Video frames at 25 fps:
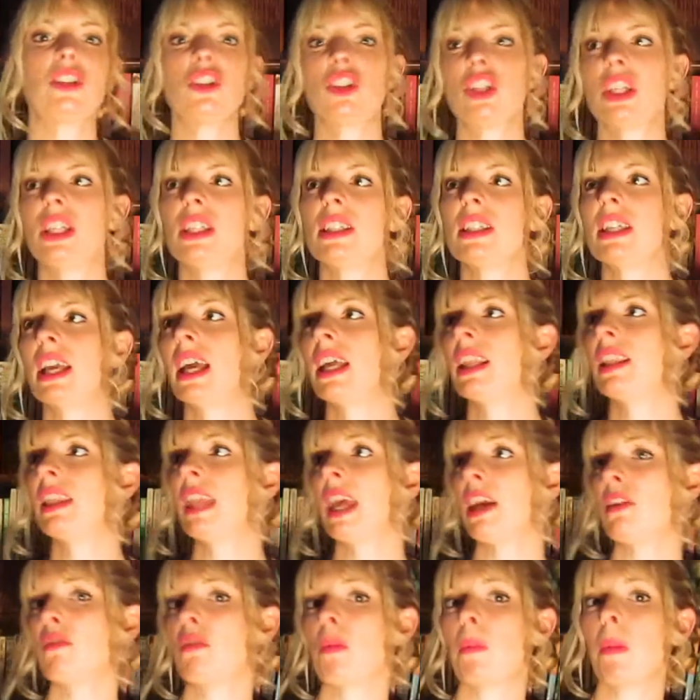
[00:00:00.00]
she said,
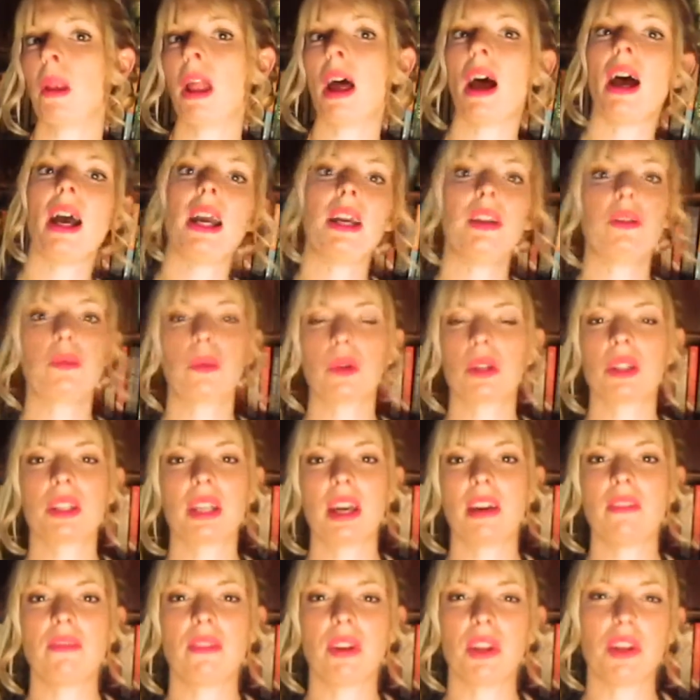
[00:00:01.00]
they replied,
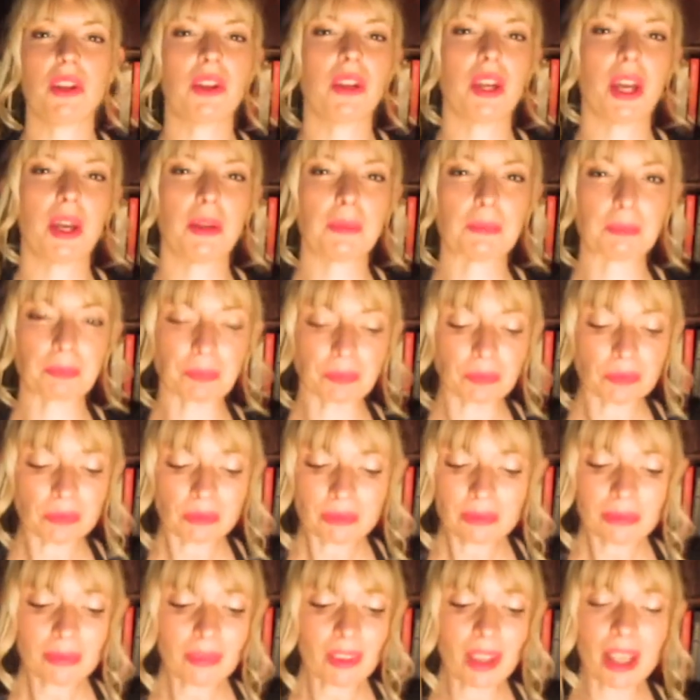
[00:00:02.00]
whatever, you know.
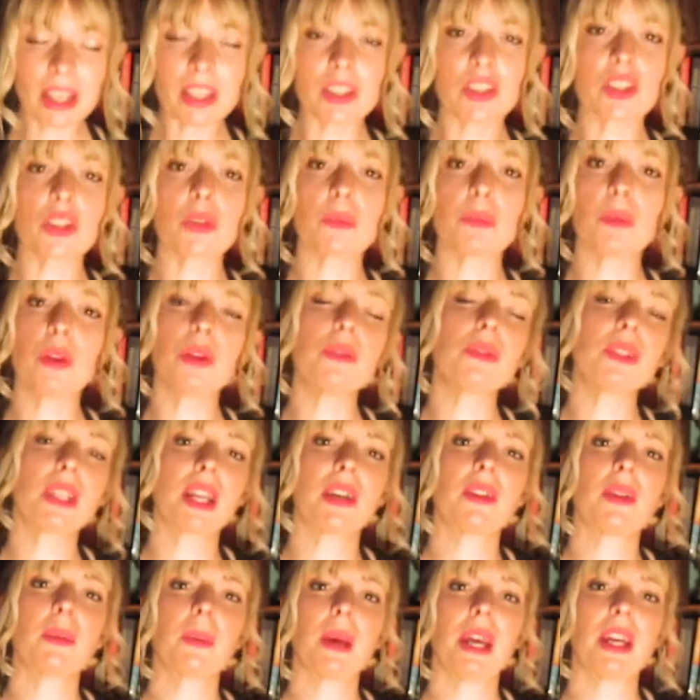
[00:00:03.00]
It just moves
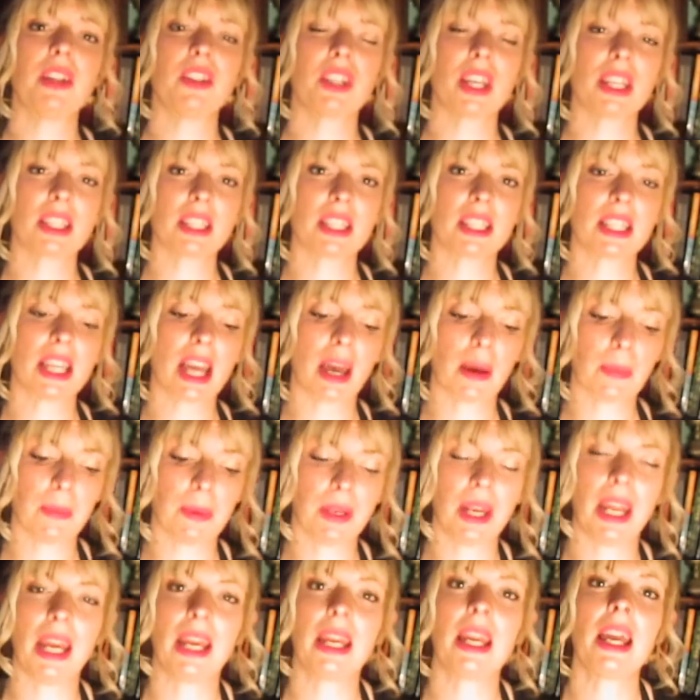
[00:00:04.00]
down the page as it's
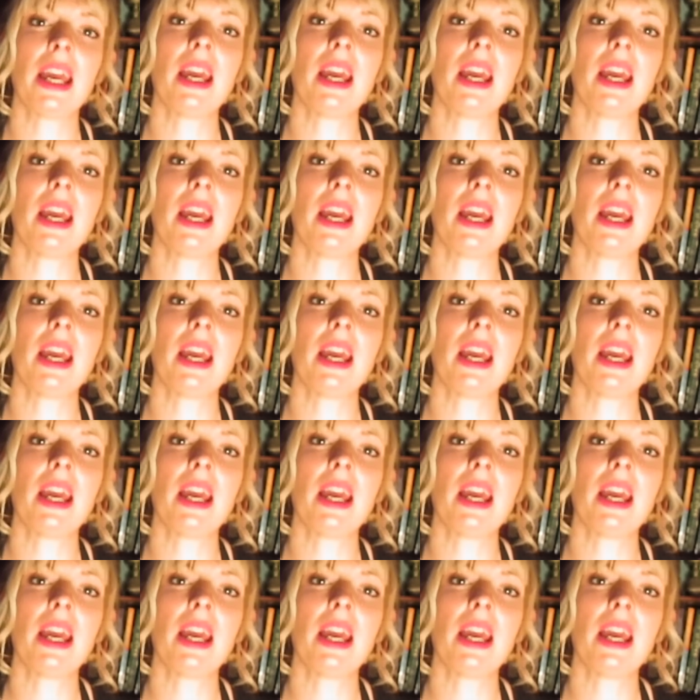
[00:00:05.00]
happening,